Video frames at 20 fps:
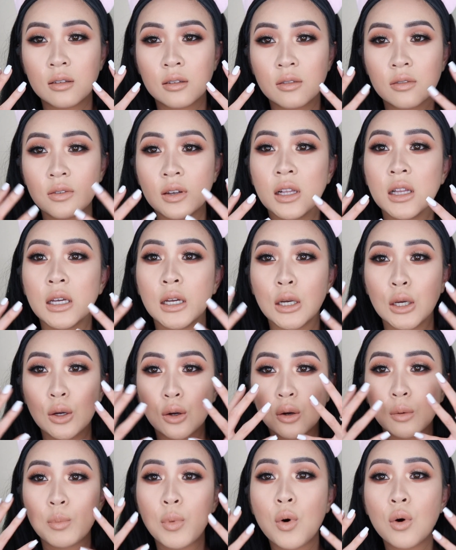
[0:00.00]
fill in
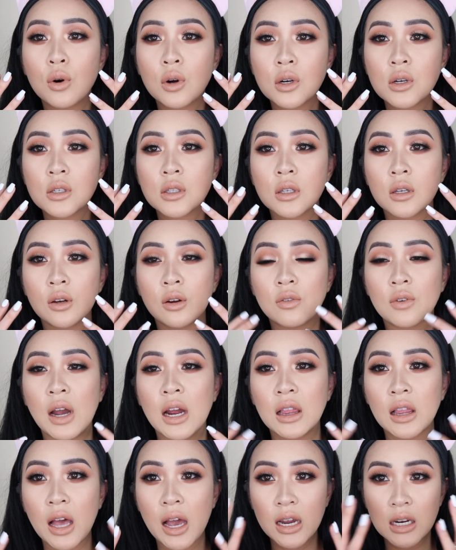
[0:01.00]
your pores and your
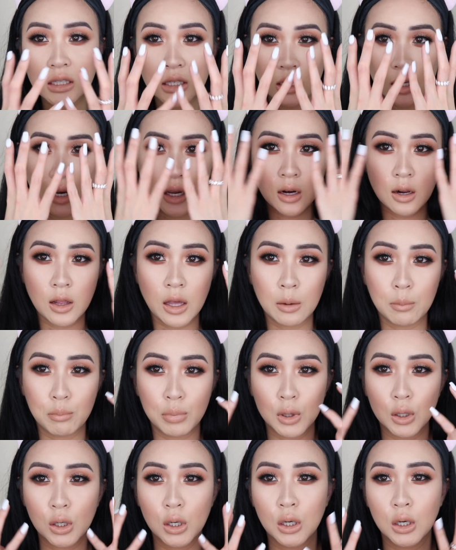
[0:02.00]
fine lines and kind of like
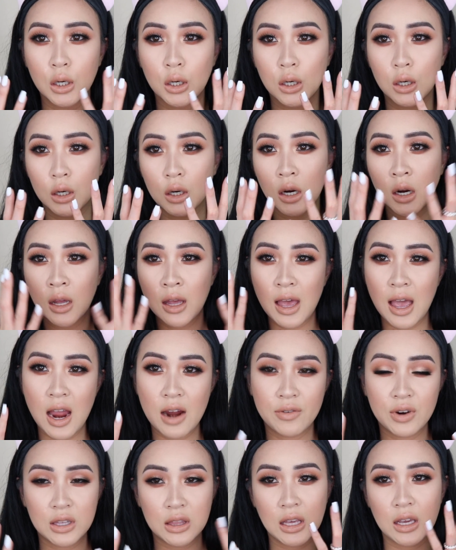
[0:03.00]
blur
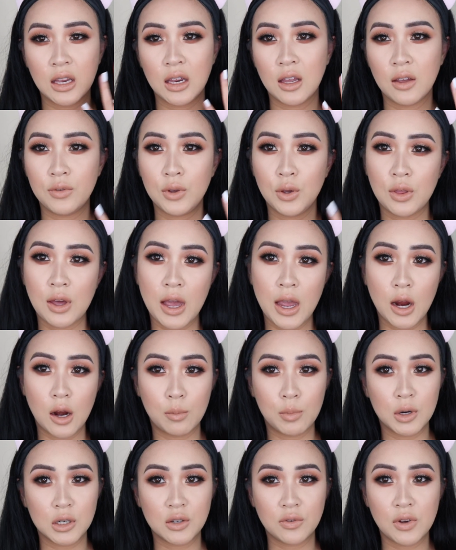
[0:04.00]
everything and give you that
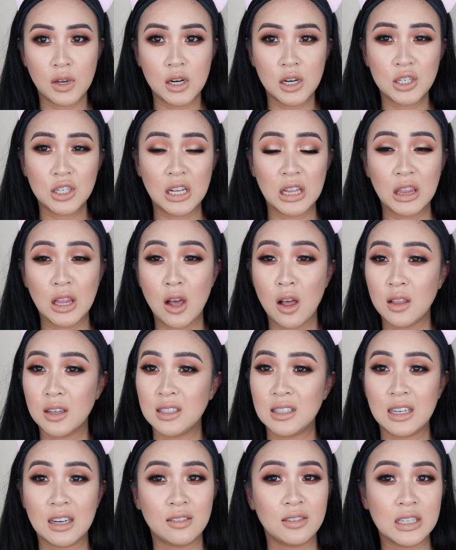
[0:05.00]
airbrush finish, and Lawless
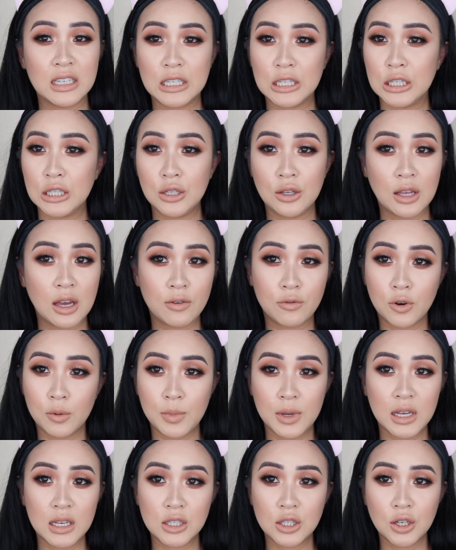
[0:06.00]
definitely didn't do that for
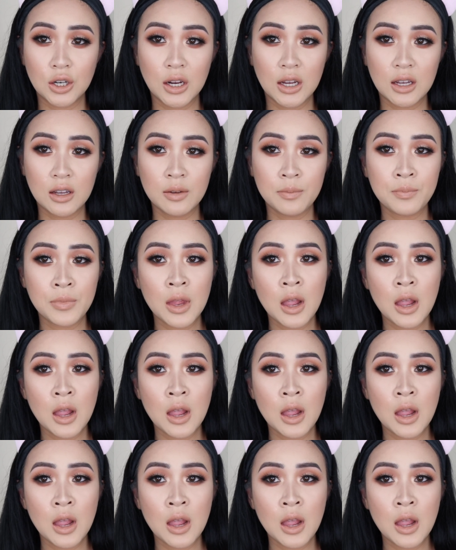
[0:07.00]
me yesterday.